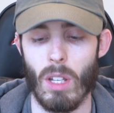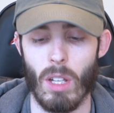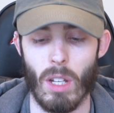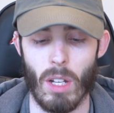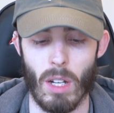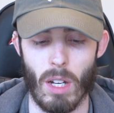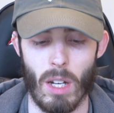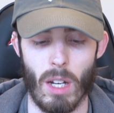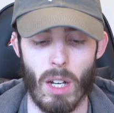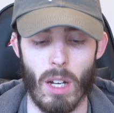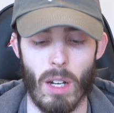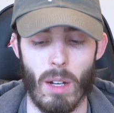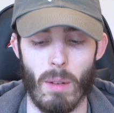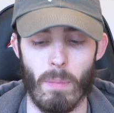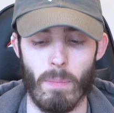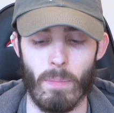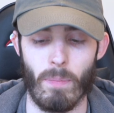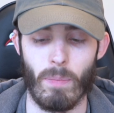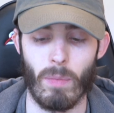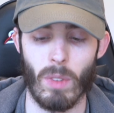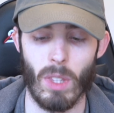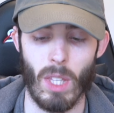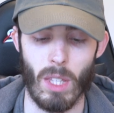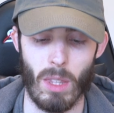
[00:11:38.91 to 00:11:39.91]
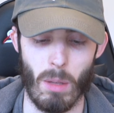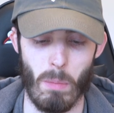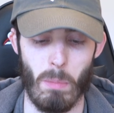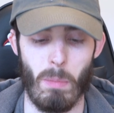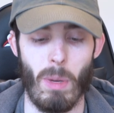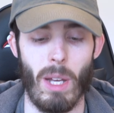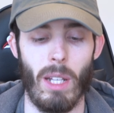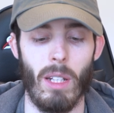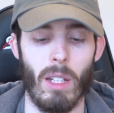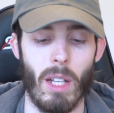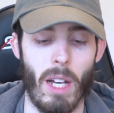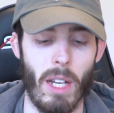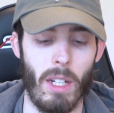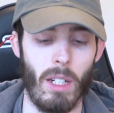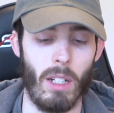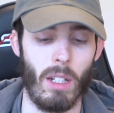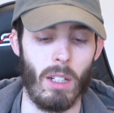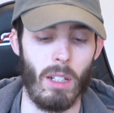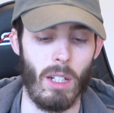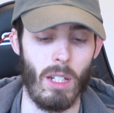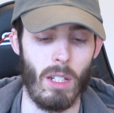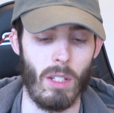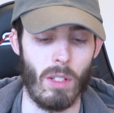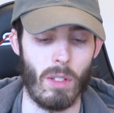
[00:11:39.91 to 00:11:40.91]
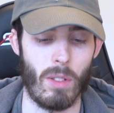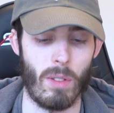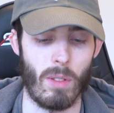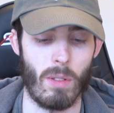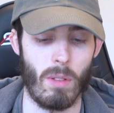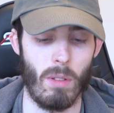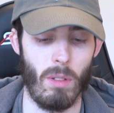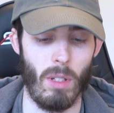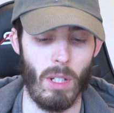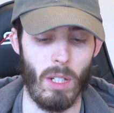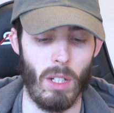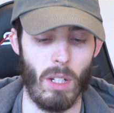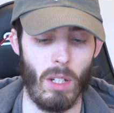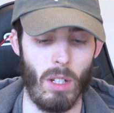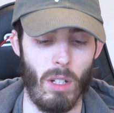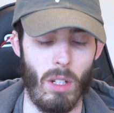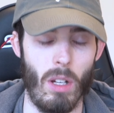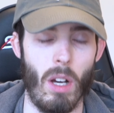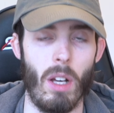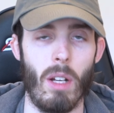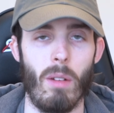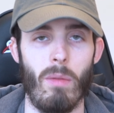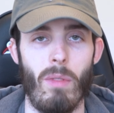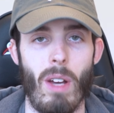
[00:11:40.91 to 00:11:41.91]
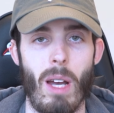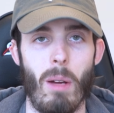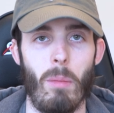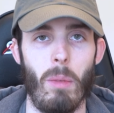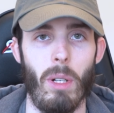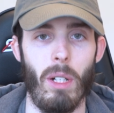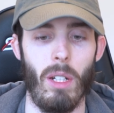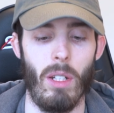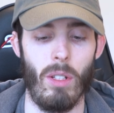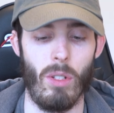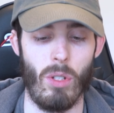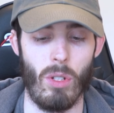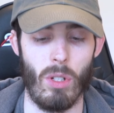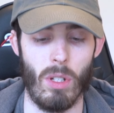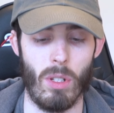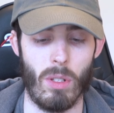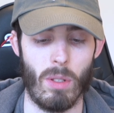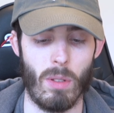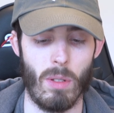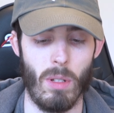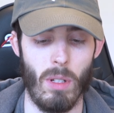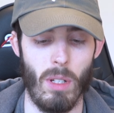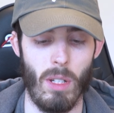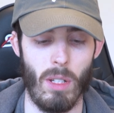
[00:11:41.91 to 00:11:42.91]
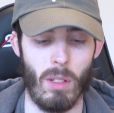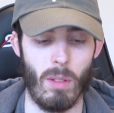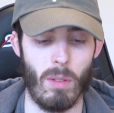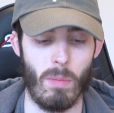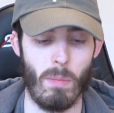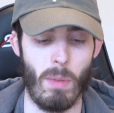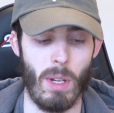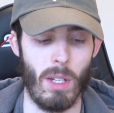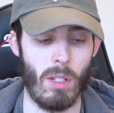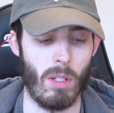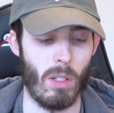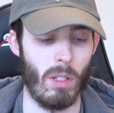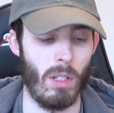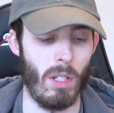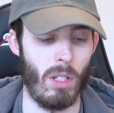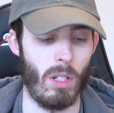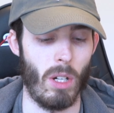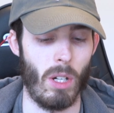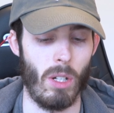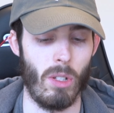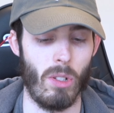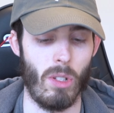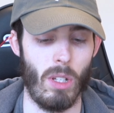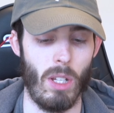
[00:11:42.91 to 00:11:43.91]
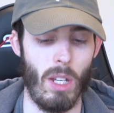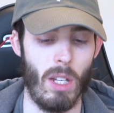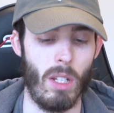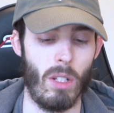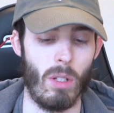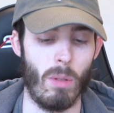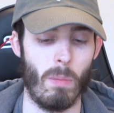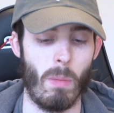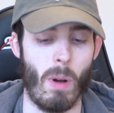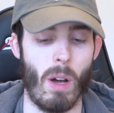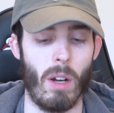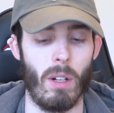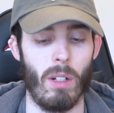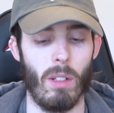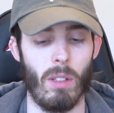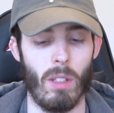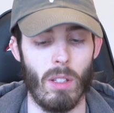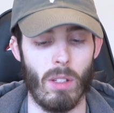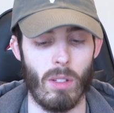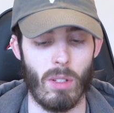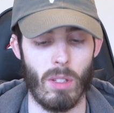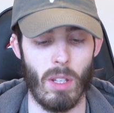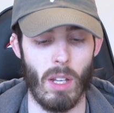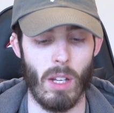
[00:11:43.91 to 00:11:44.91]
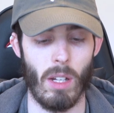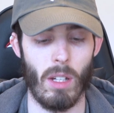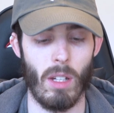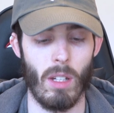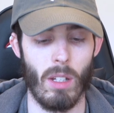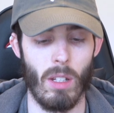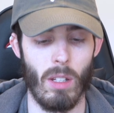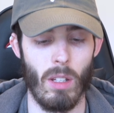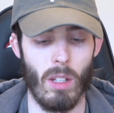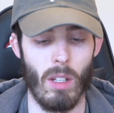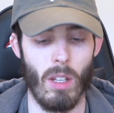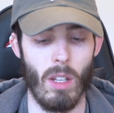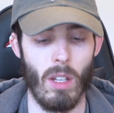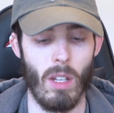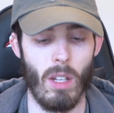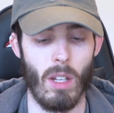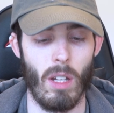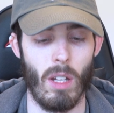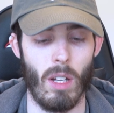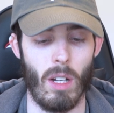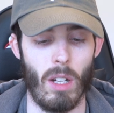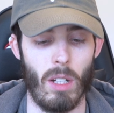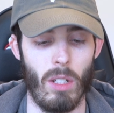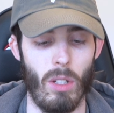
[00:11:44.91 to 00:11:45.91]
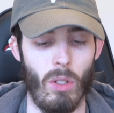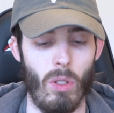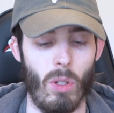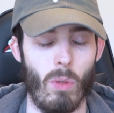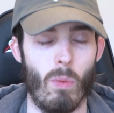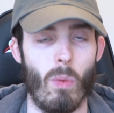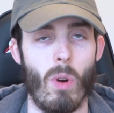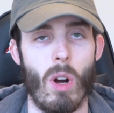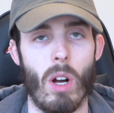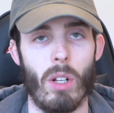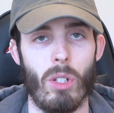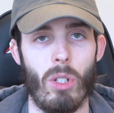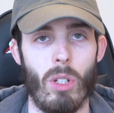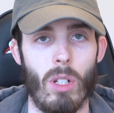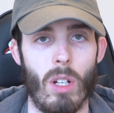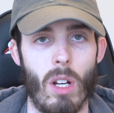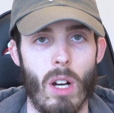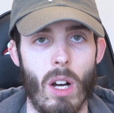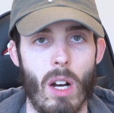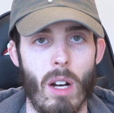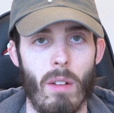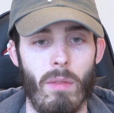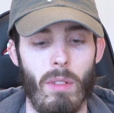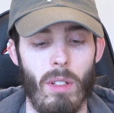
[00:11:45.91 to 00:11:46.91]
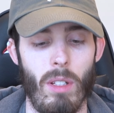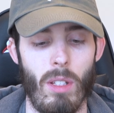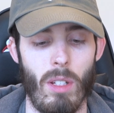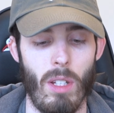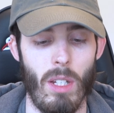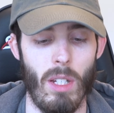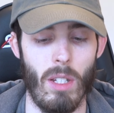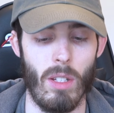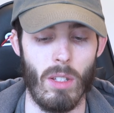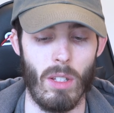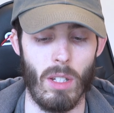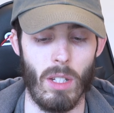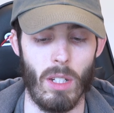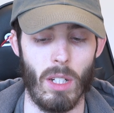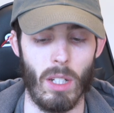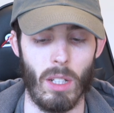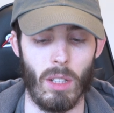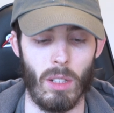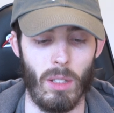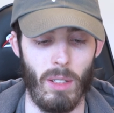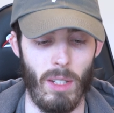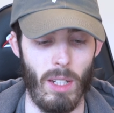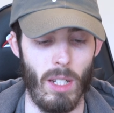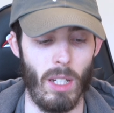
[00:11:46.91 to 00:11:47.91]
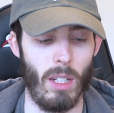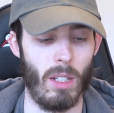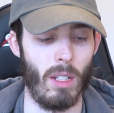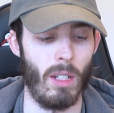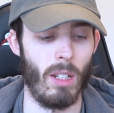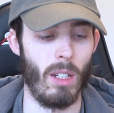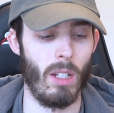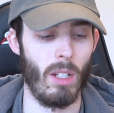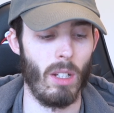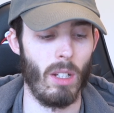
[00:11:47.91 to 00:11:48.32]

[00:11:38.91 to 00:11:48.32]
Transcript: that the bed liner is like not a fabric. It's basically turns it into part of the stick. You can wash it off. It's easy to clean,